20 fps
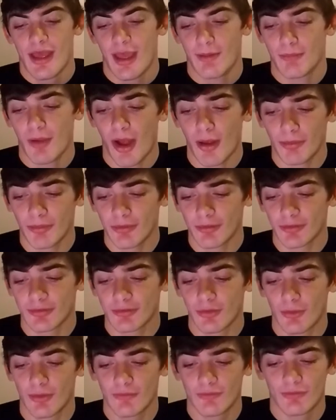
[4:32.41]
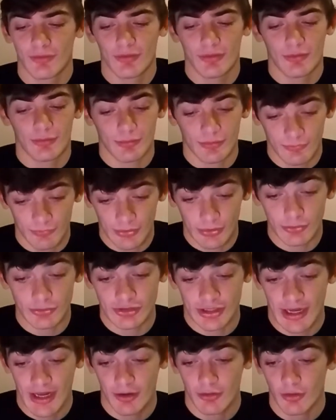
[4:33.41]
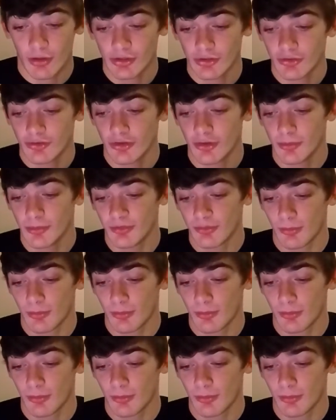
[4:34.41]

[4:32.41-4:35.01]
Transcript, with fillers: a popular toy re review channel on YouTube,